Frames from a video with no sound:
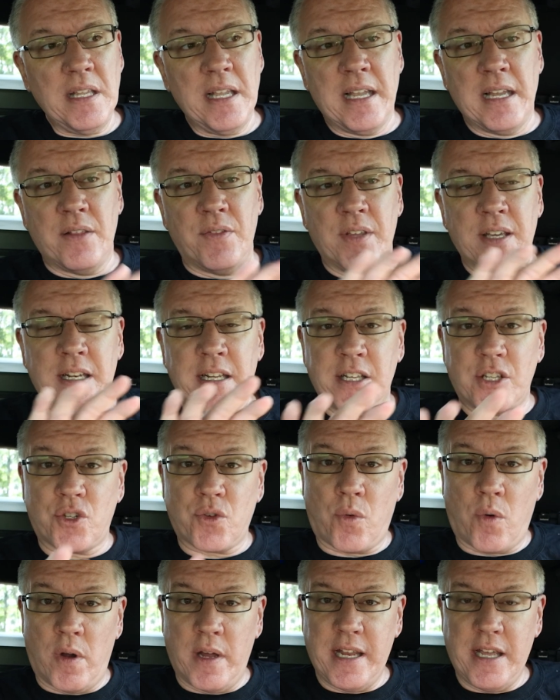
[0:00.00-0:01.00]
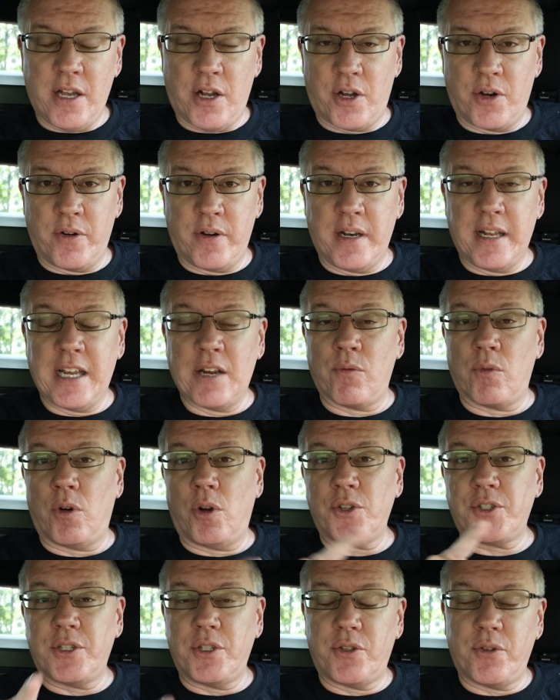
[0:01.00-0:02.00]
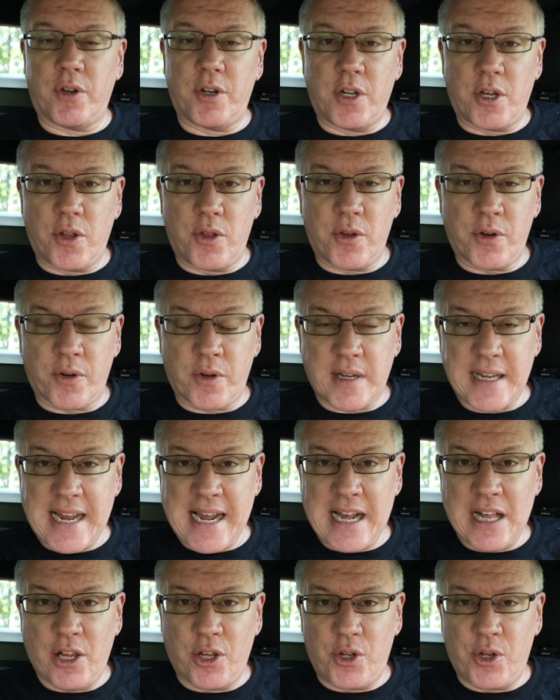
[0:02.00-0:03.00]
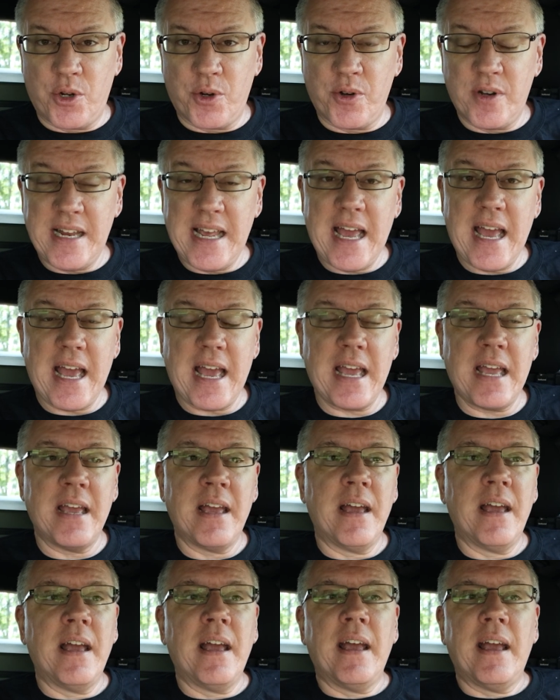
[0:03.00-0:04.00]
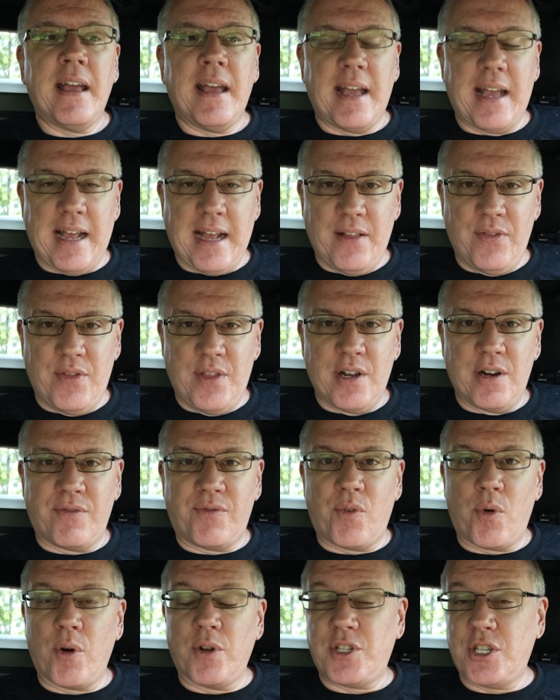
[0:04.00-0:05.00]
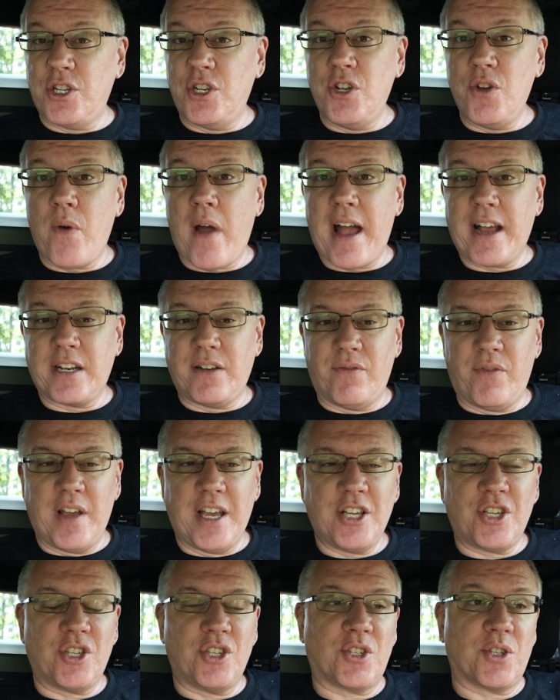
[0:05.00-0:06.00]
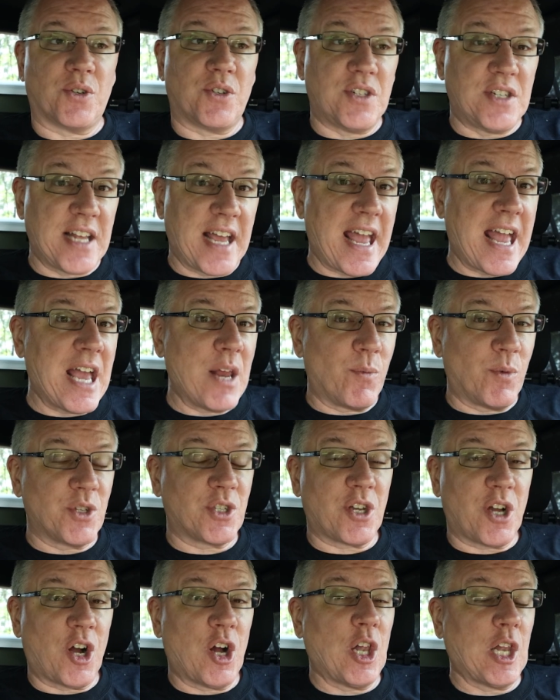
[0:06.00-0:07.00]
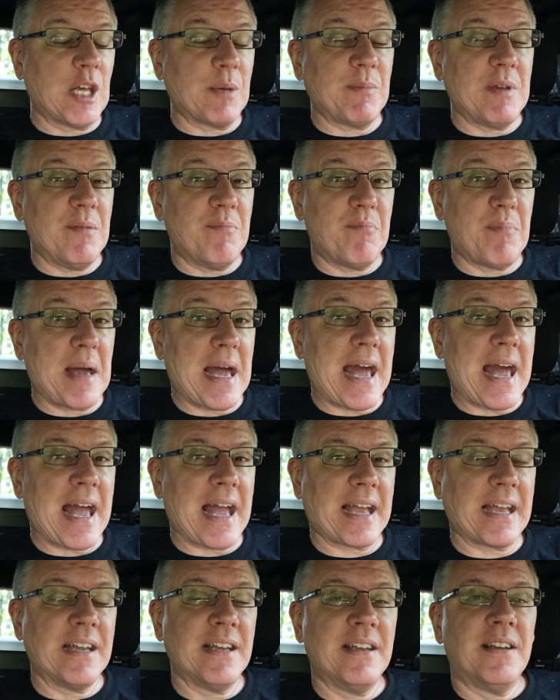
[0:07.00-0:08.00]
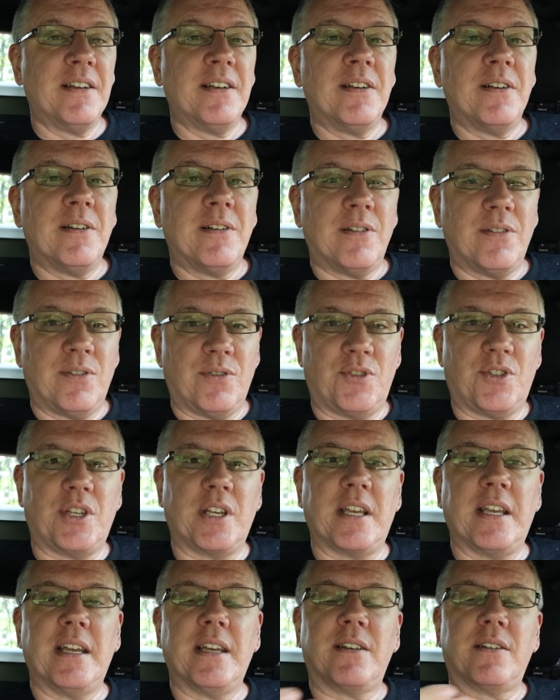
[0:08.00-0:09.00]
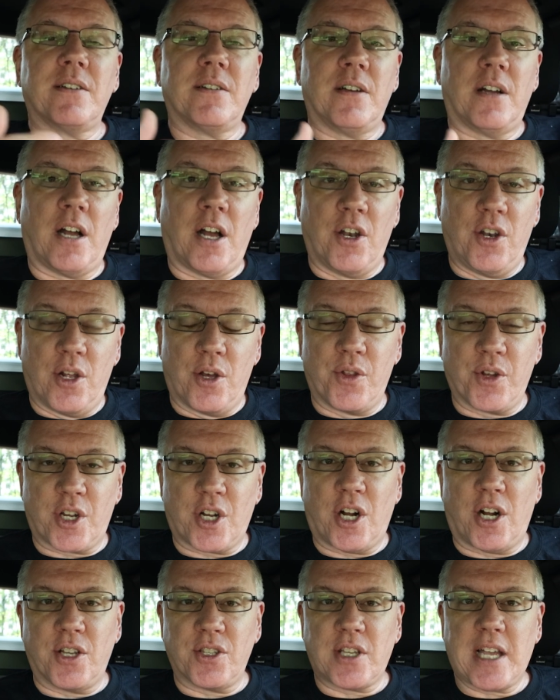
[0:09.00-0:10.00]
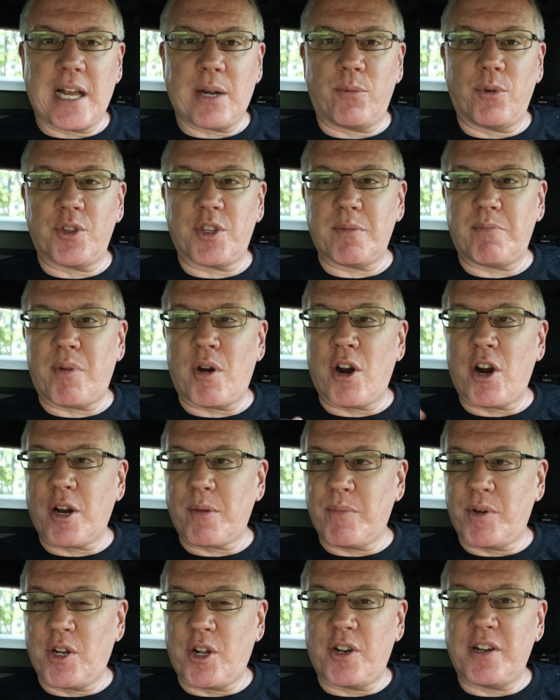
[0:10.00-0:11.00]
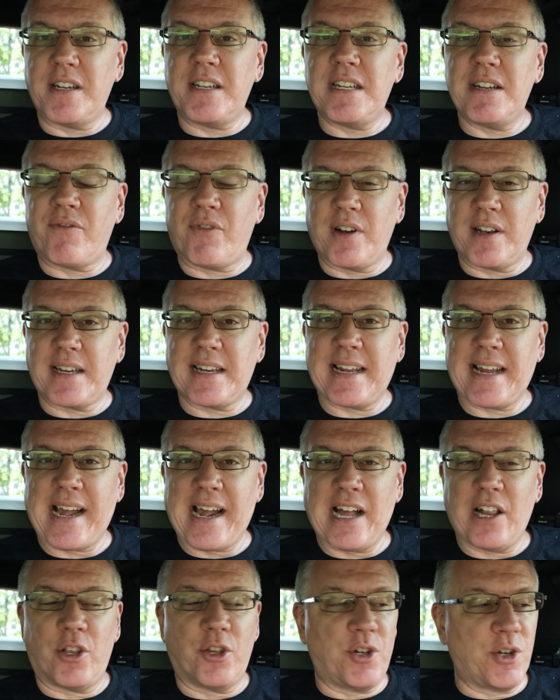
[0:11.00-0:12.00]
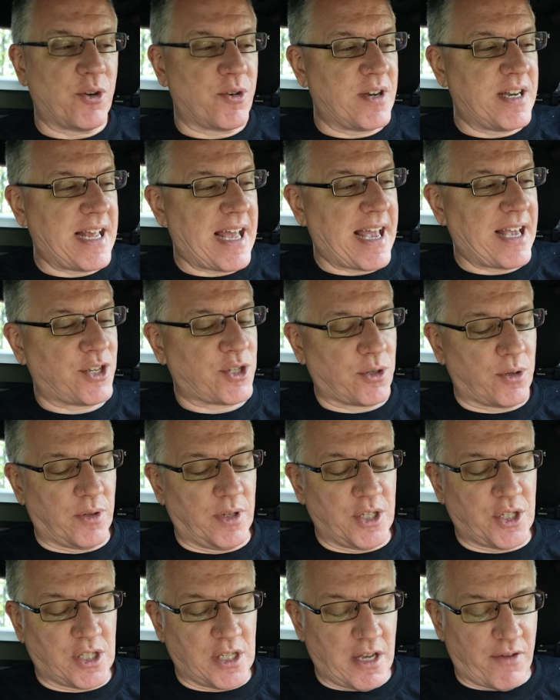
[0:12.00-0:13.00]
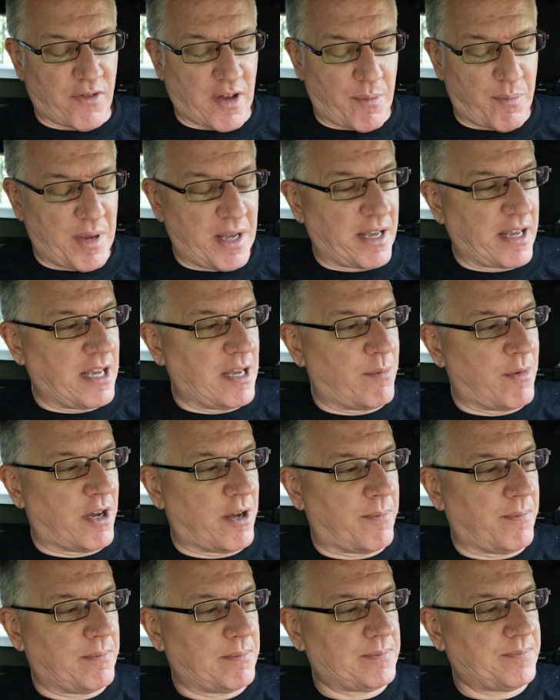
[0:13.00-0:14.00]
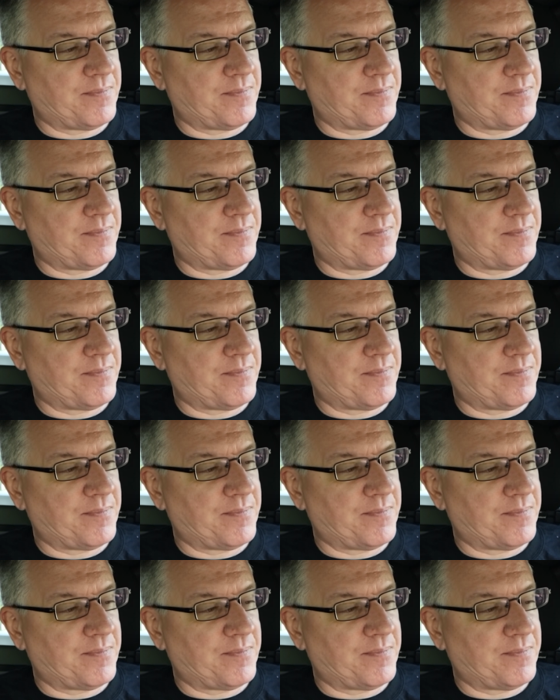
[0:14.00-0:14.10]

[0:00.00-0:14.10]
And then at 2000, it rolls into another calendar day. And therefore, it's a new activation. So Dan was calling me back to get another contact with the park, but on a different calendar day. So let's see if I pick him up.